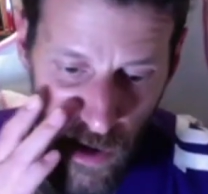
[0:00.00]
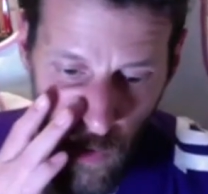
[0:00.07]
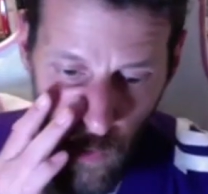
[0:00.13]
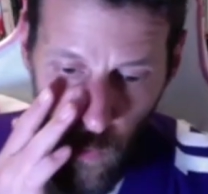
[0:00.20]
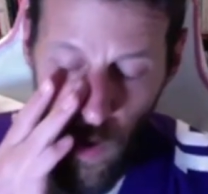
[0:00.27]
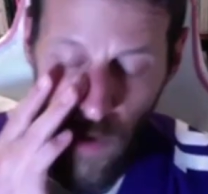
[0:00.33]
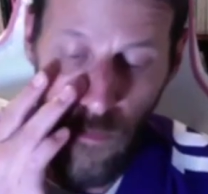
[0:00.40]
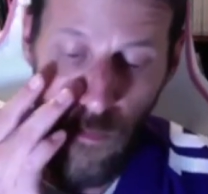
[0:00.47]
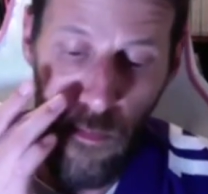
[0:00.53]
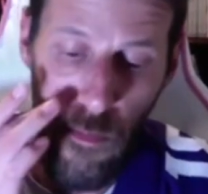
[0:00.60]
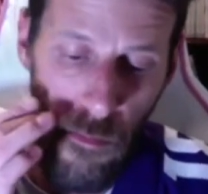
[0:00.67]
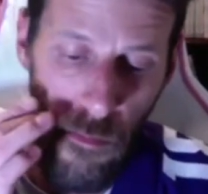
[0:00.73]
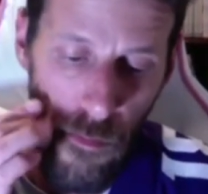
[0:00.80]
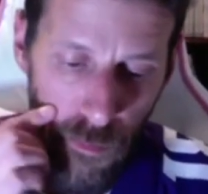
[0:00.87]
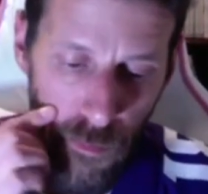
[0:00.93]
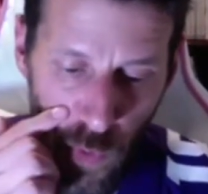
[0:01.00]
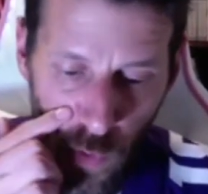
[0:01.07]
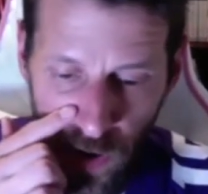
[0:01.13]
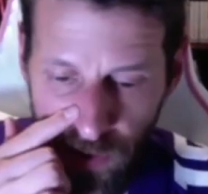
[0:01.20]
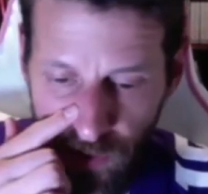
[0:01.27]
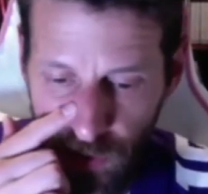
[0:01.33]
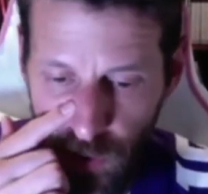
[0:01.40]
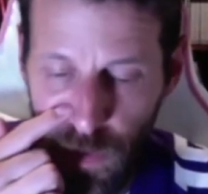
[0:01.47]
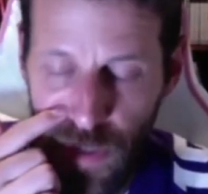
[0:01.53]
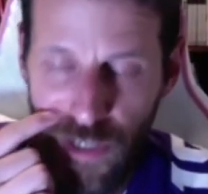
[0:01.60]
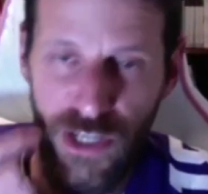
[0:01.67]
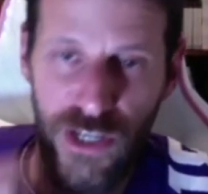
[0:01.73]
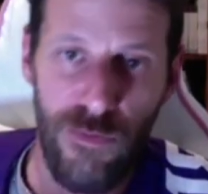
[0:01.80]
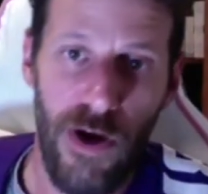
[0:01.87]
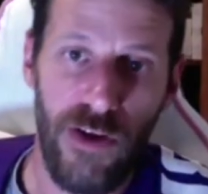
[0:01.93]
one point that you
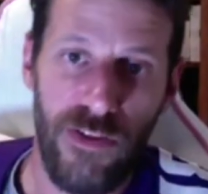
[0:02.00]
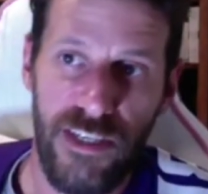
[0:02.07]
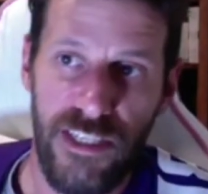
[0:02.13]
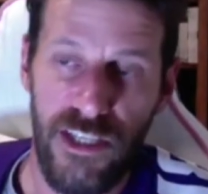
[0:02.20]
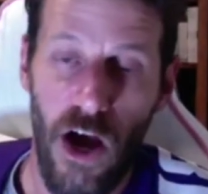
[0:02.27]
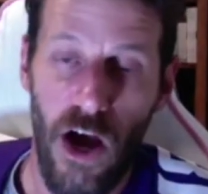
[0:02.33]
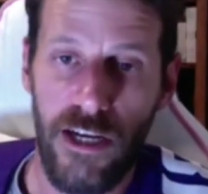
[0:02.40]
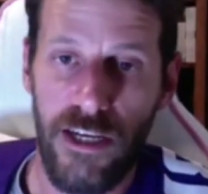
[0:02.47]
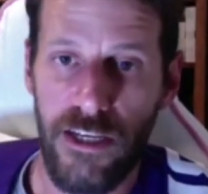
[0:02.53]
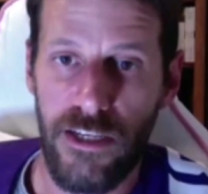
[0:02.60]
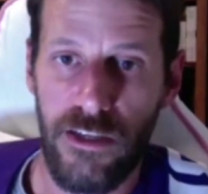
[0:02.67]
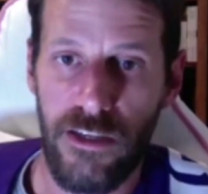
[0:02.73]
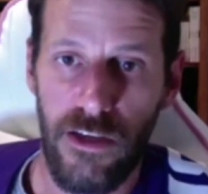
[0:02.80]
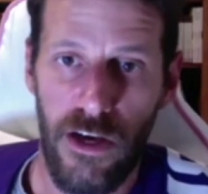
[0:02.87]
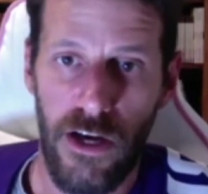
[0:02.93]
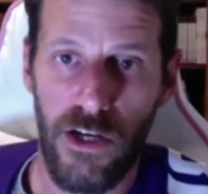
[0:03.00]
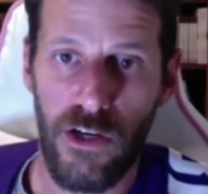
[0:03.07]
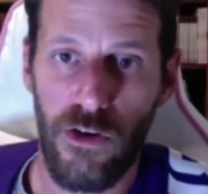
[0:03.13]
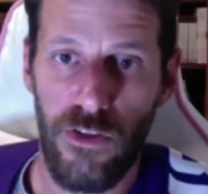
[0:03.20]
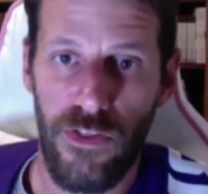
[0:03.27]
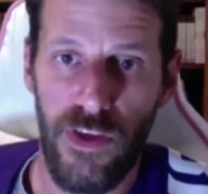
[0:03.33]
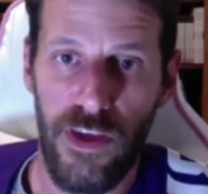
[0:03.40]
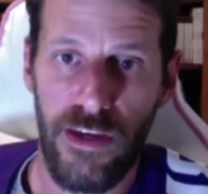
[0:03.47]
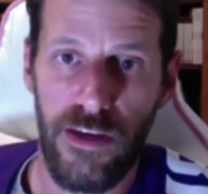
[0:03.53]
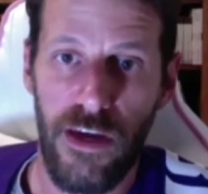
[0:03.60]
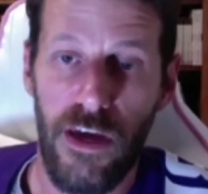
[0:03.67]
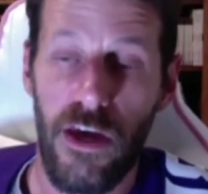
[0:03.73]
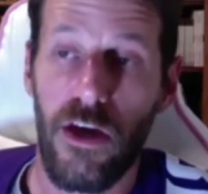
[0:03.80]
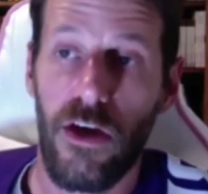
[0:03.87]
mentioned about the stalking a girl thing,